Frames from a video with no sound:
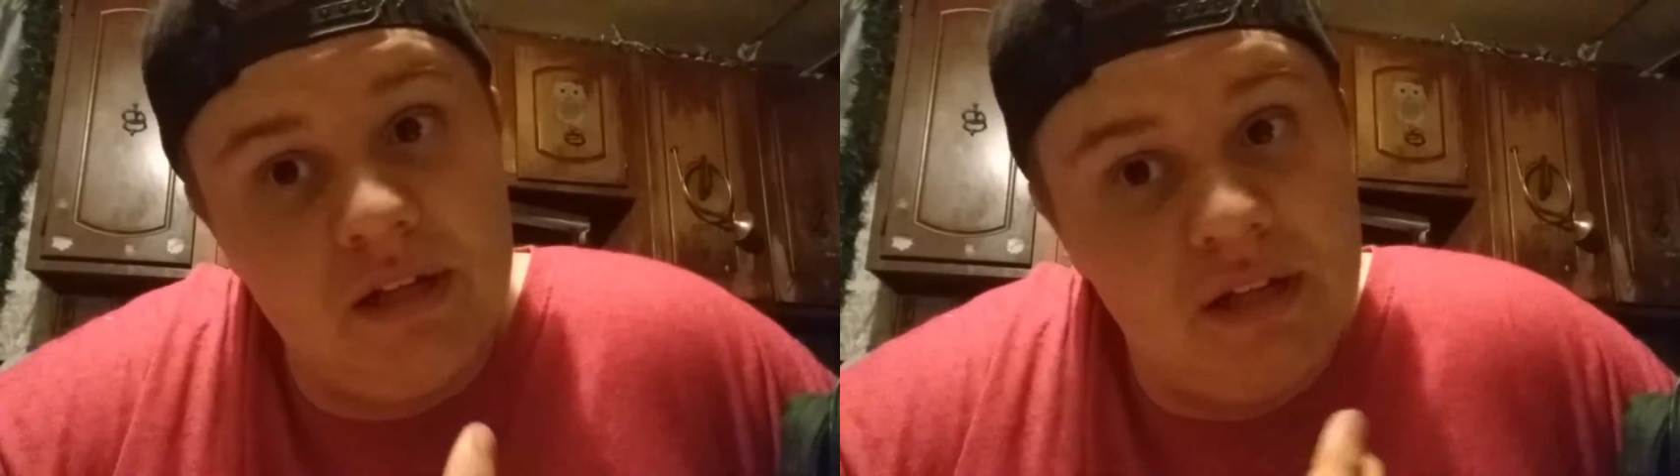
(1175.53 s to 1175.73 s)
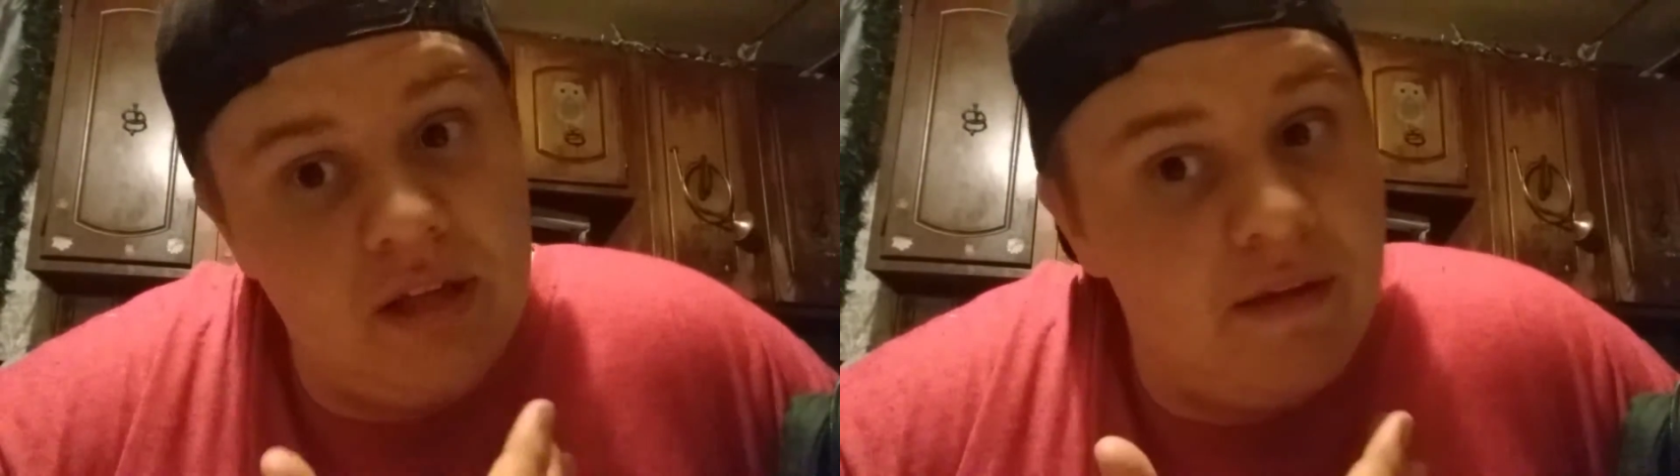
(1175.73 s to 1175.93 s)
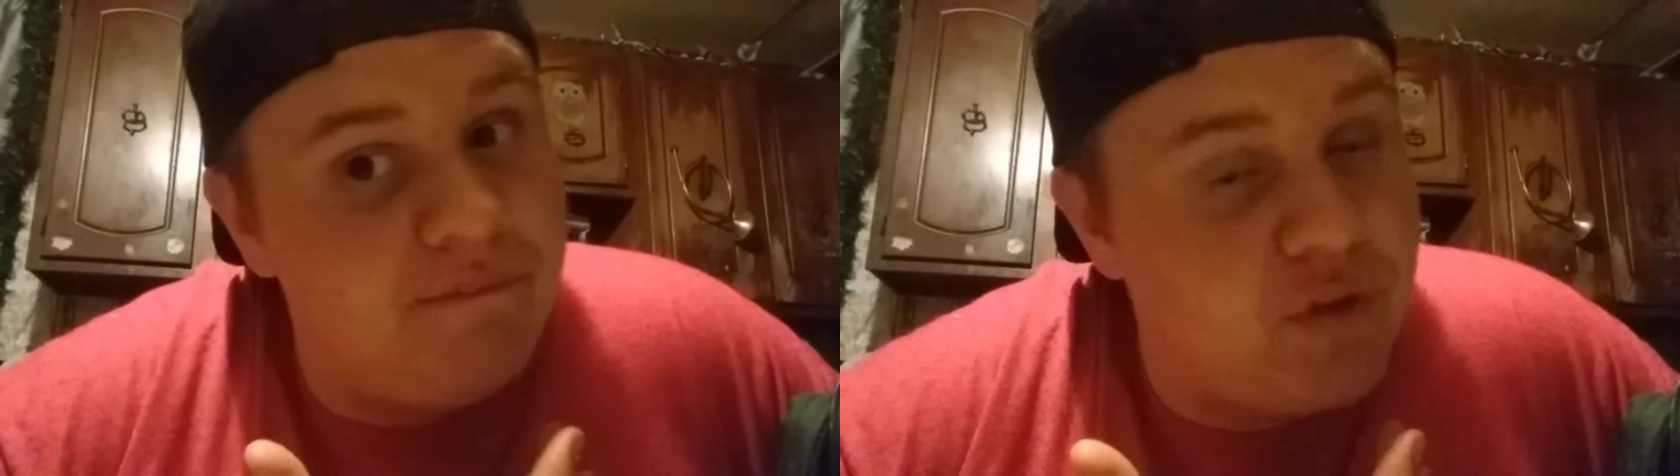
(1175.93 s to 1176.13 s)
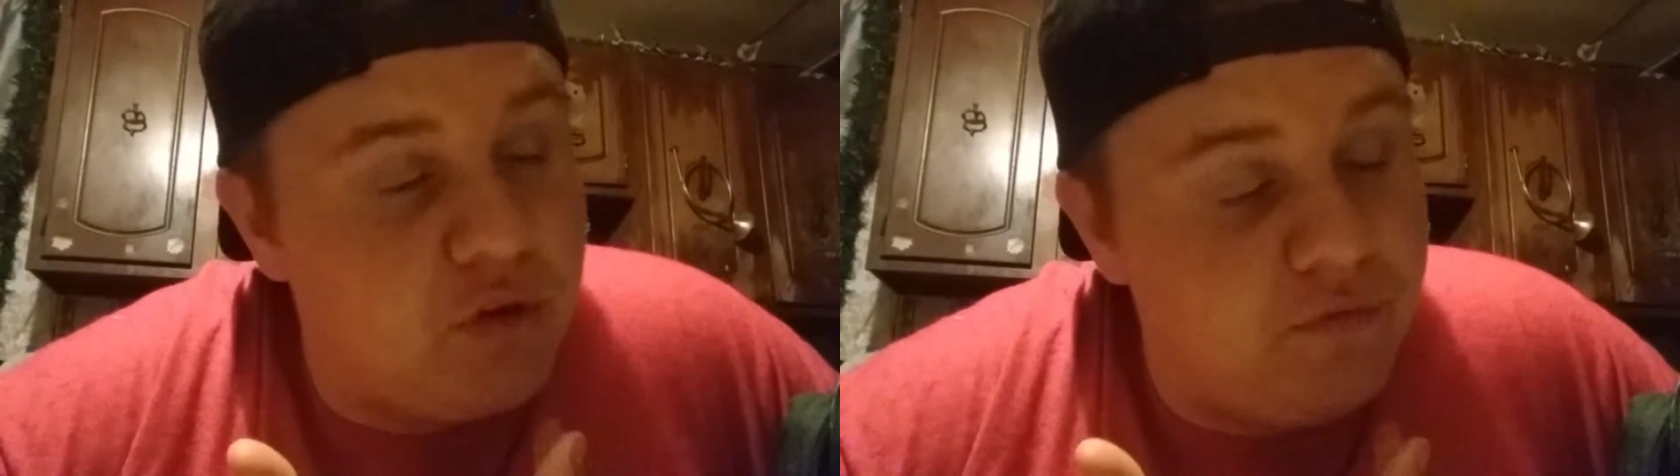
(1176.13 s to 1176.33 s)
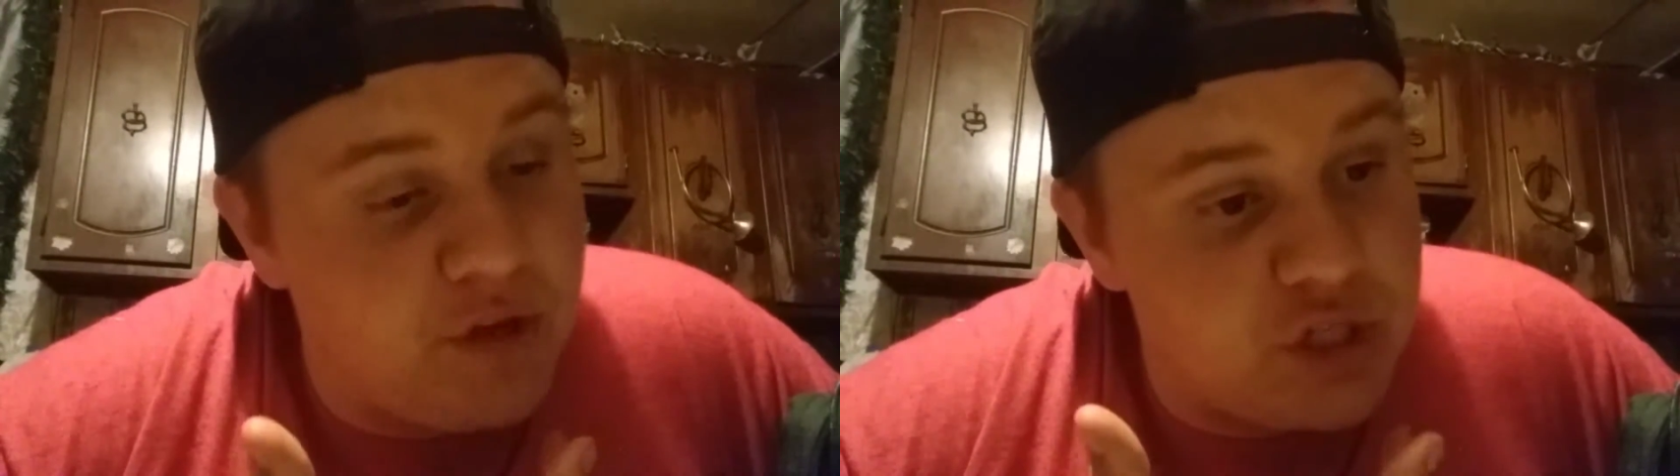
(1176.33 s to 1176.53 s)
if you
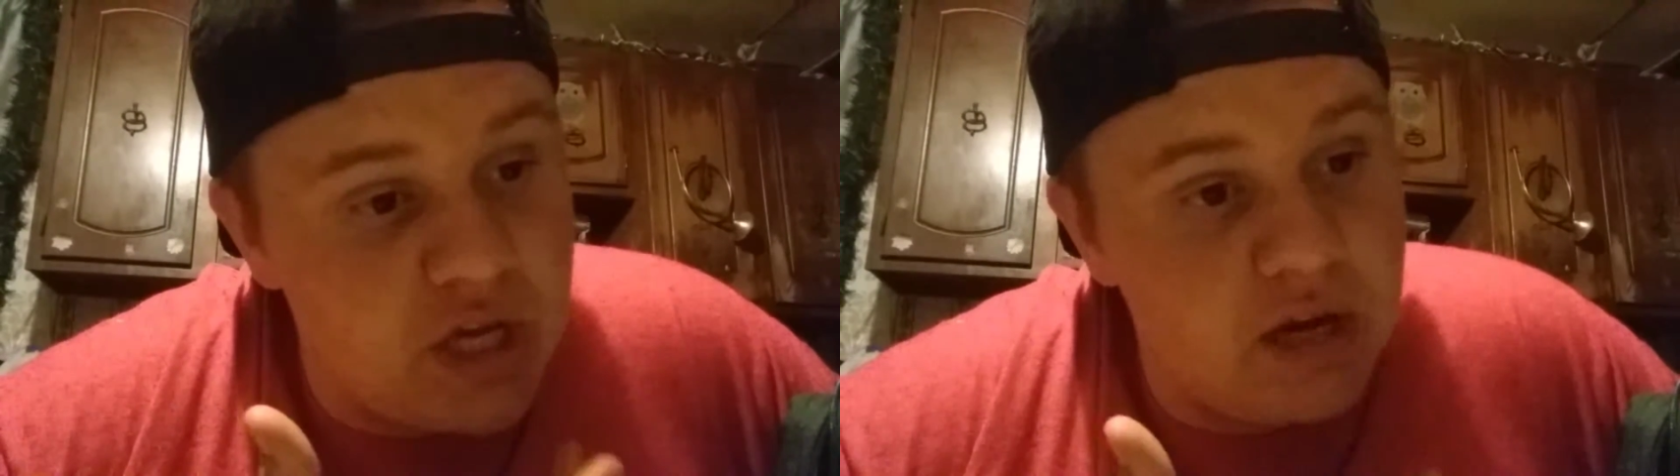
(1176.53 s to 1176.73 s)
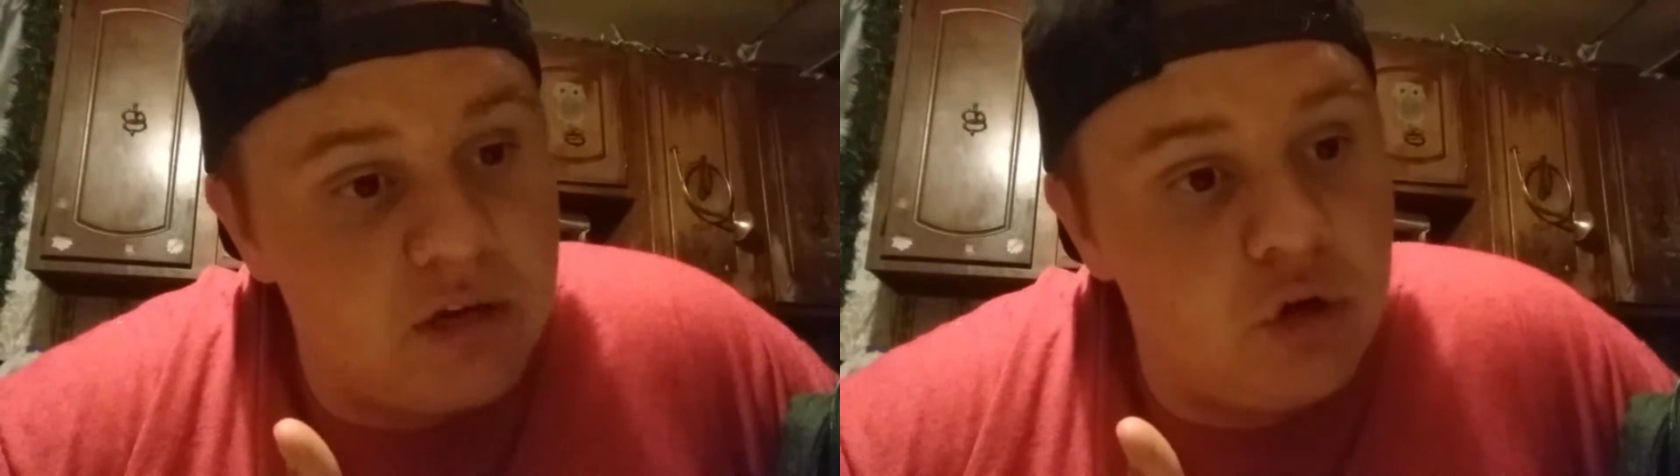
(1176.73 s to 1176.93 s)
fish out an